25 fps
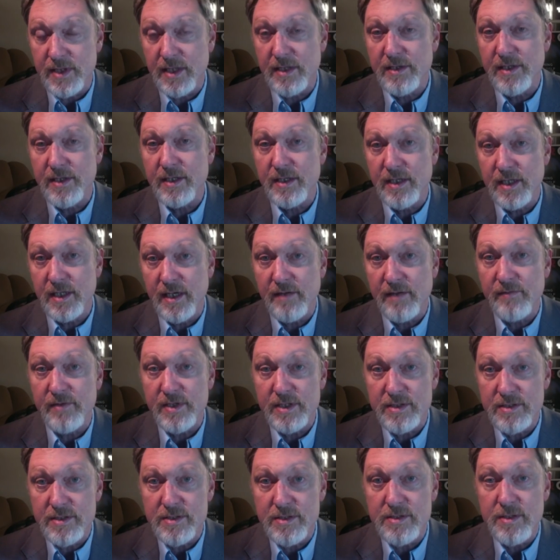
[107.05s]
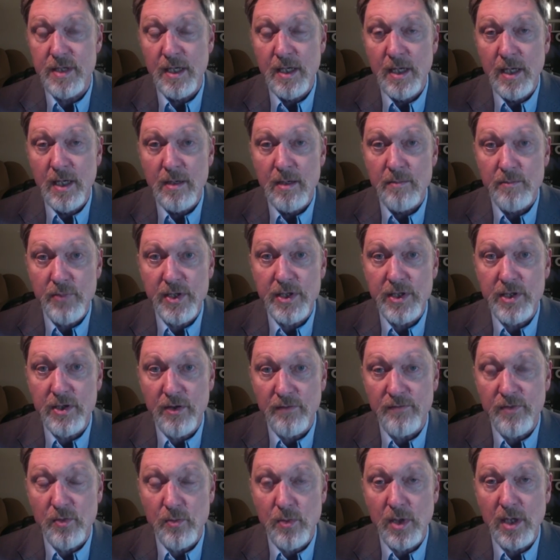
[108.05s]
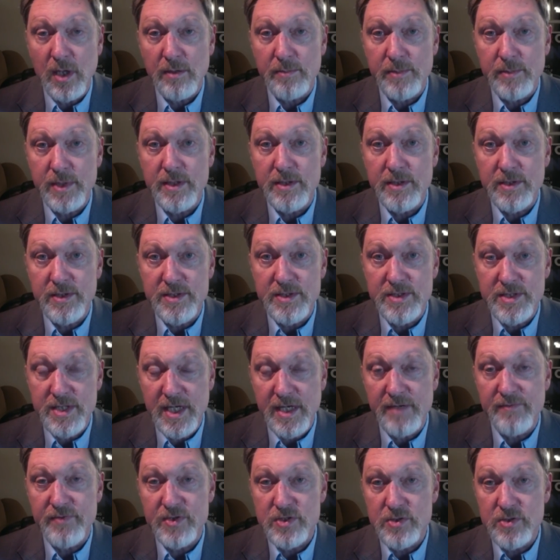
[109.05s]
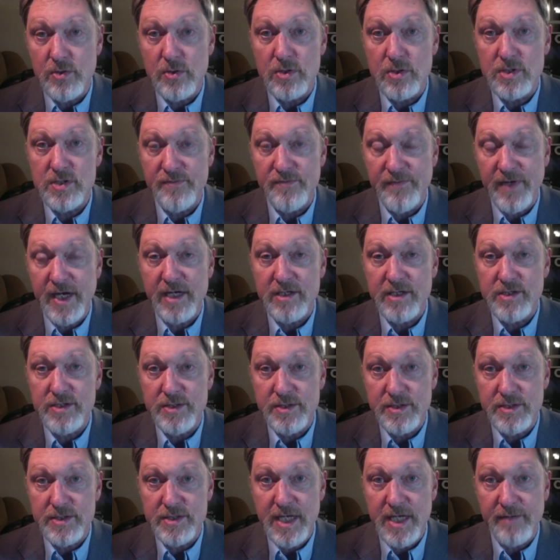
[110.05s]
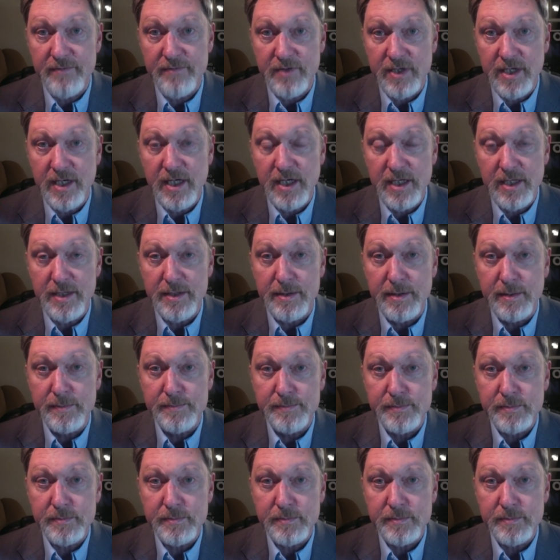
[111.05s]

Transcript: And I think the evidence is pretty overwhelming that the safest course of action is to have a gun.